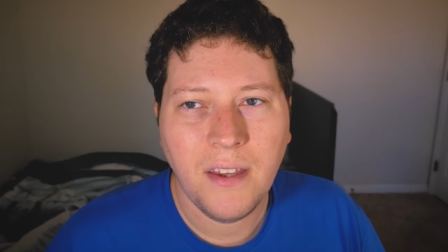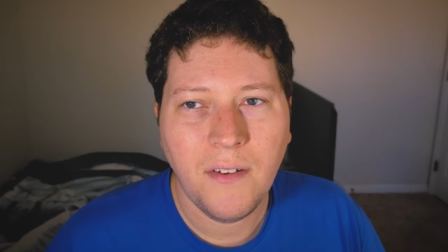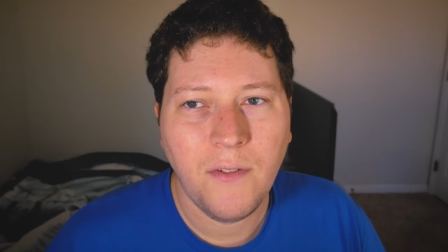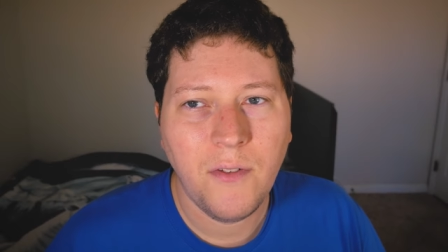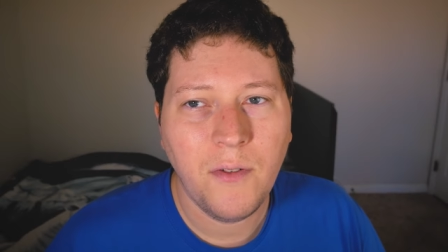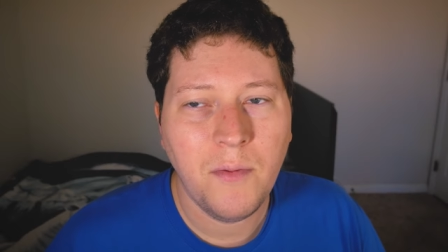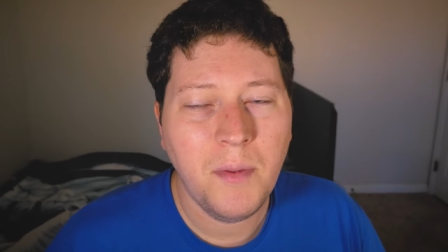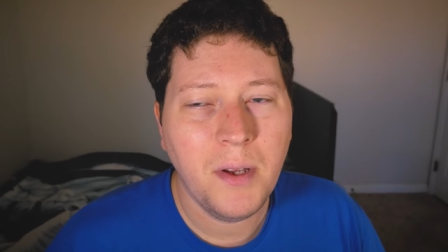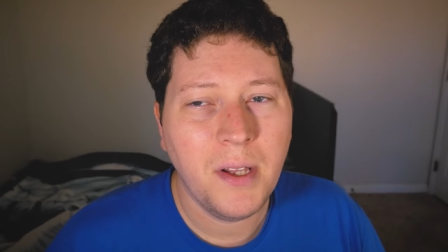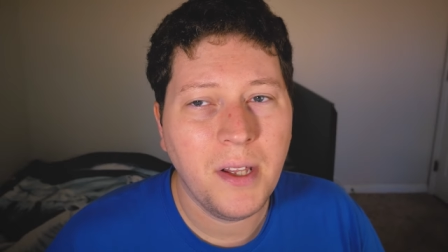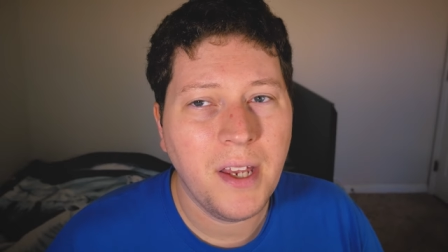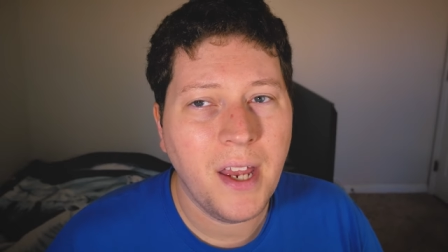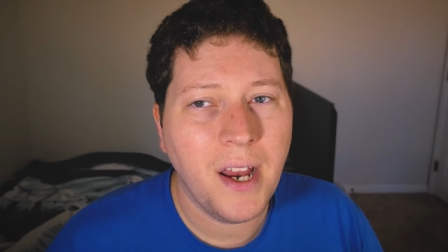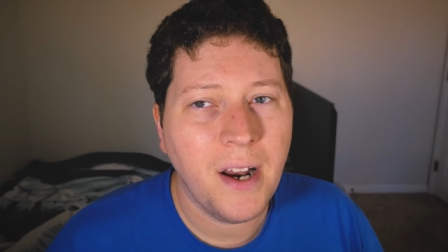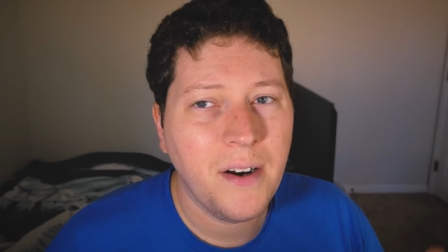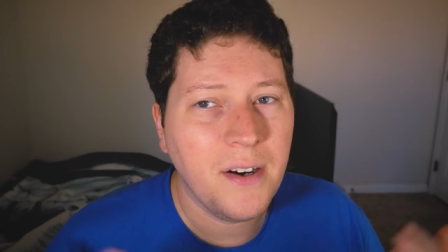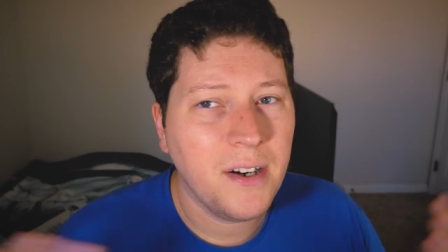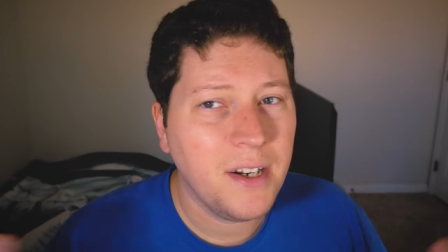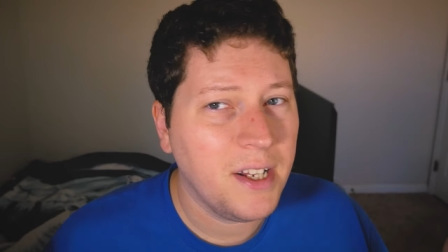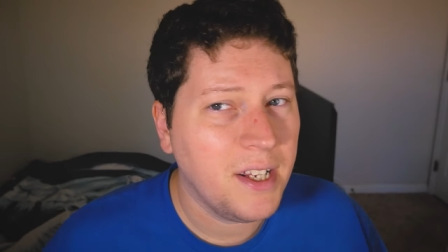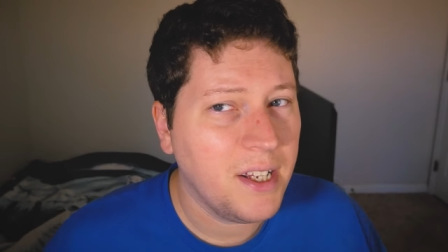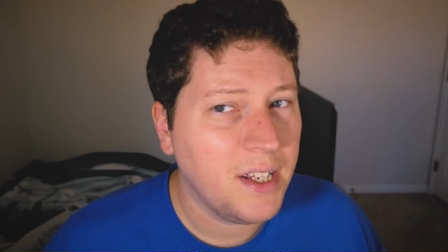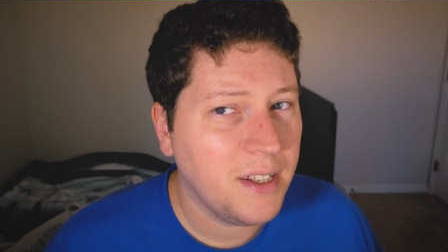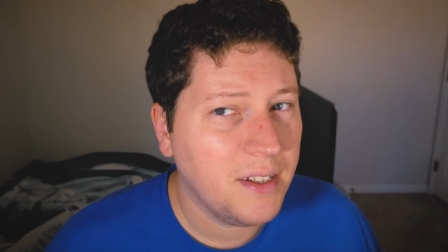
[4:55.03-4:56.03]
the
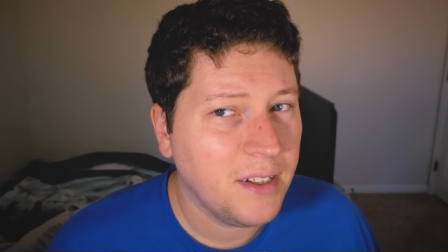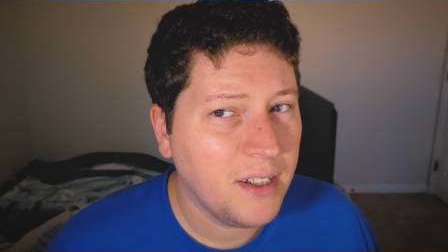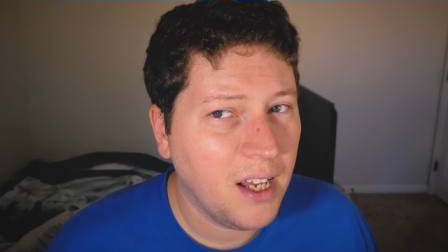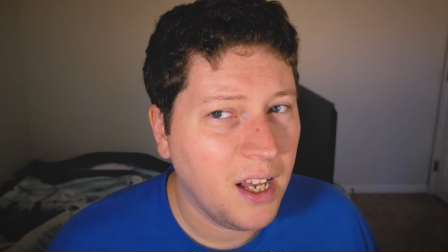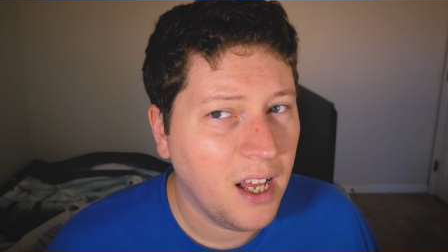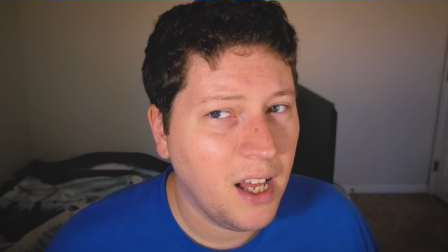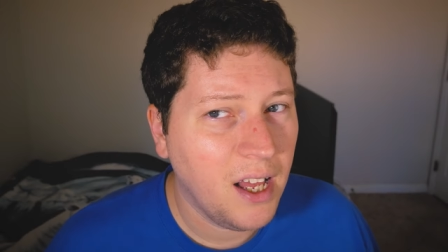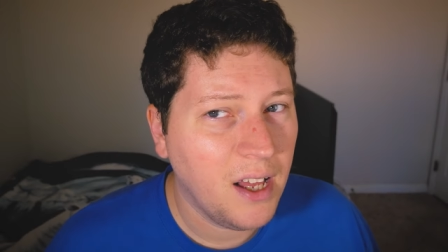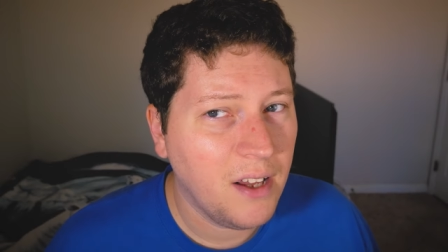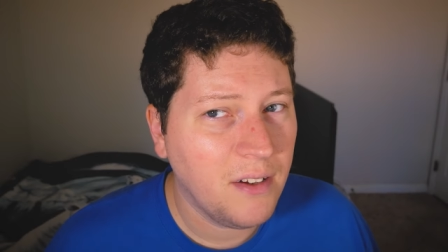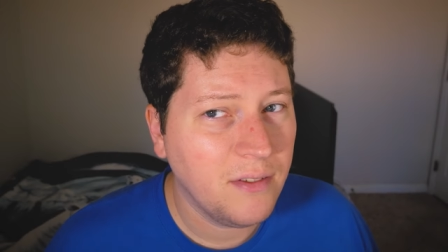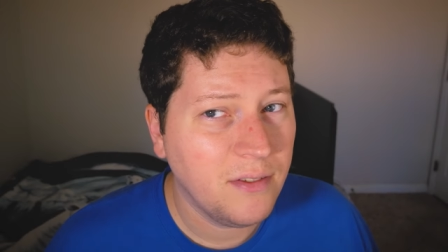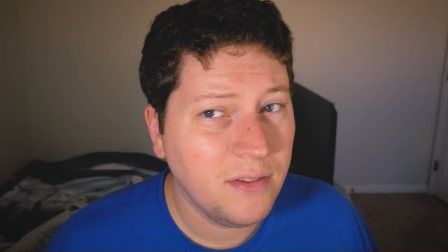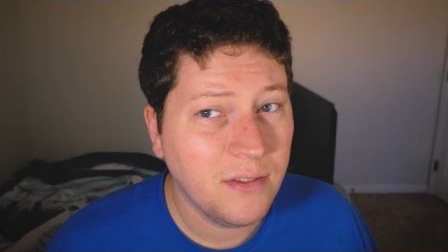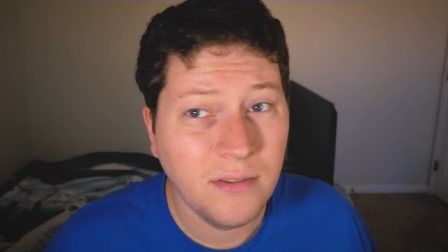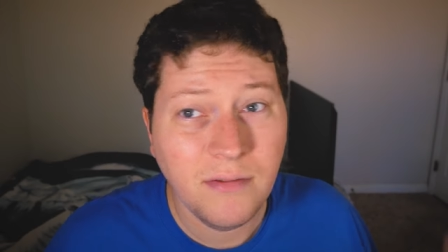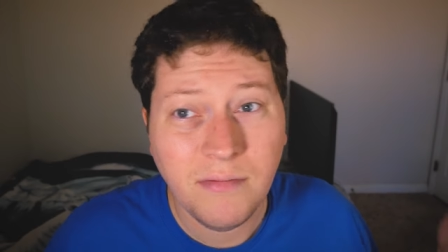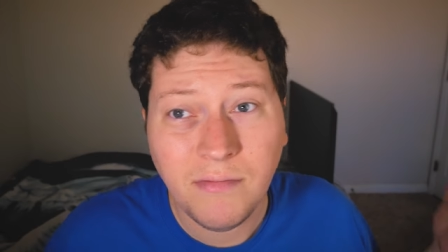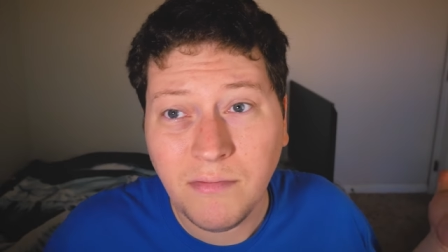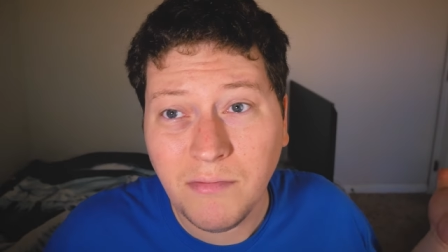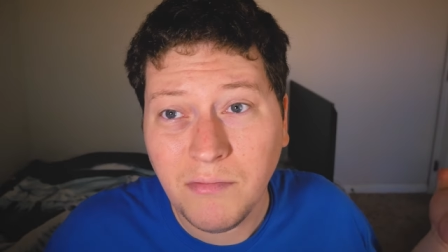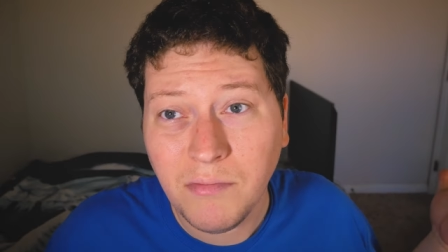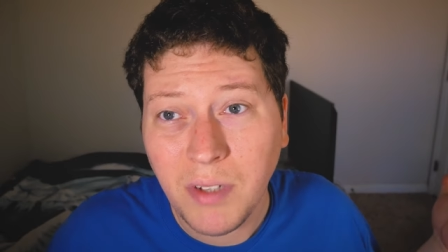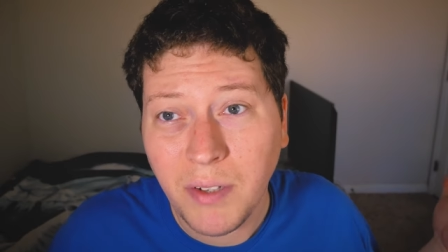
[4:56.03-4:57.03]
familiarity of
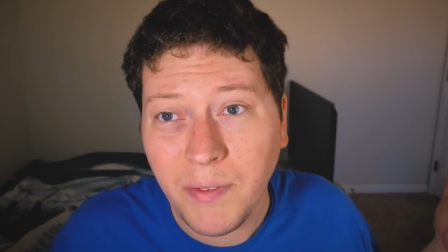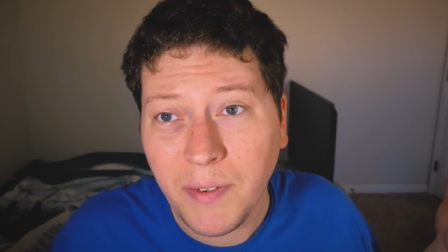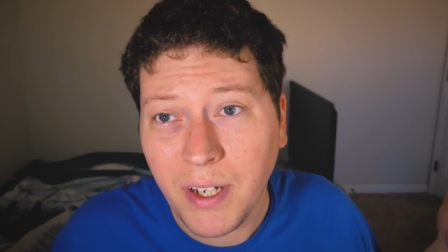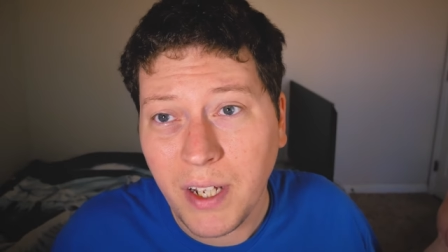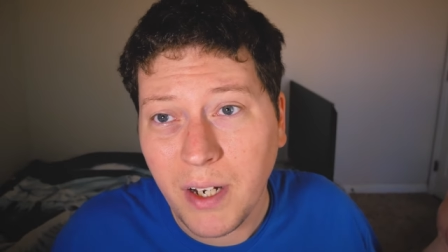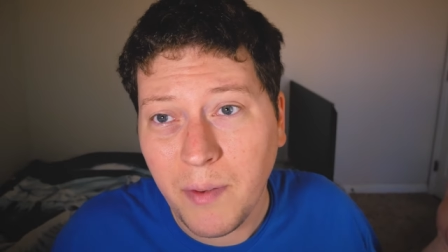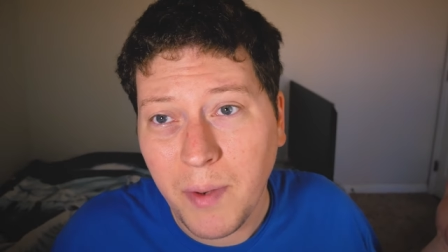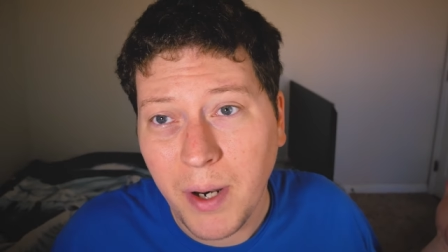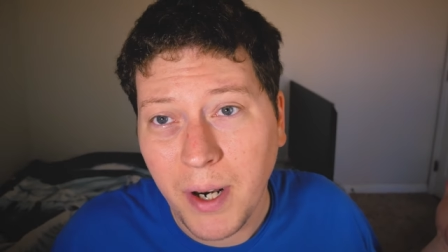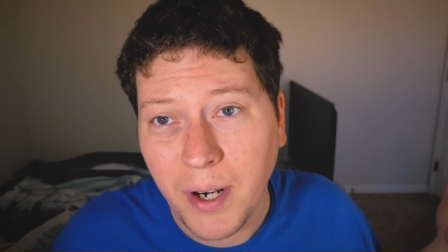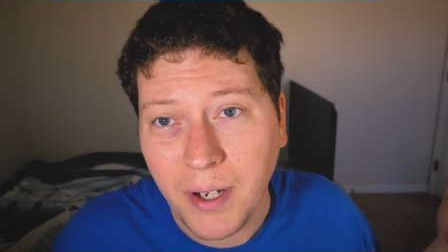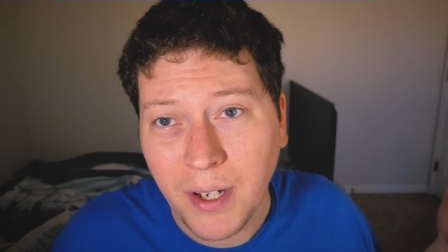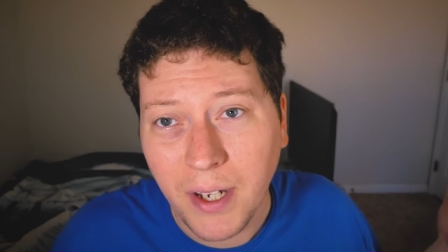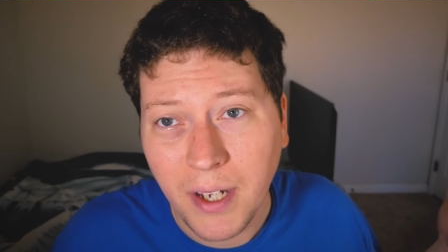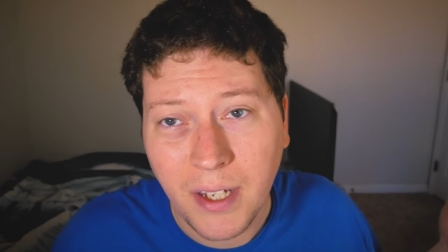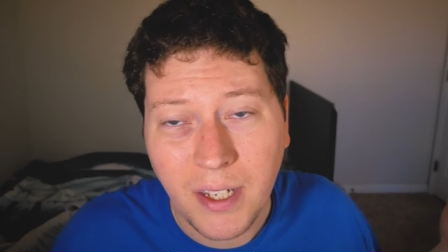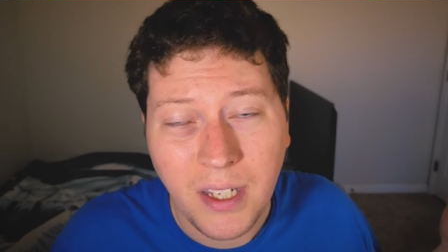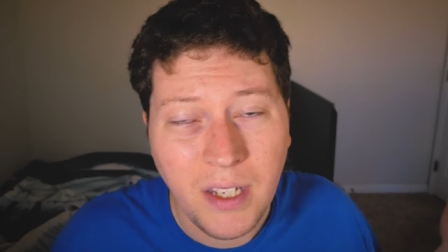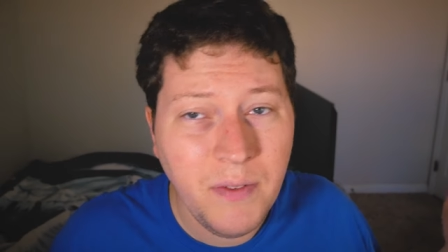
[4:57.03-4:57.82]
living in America,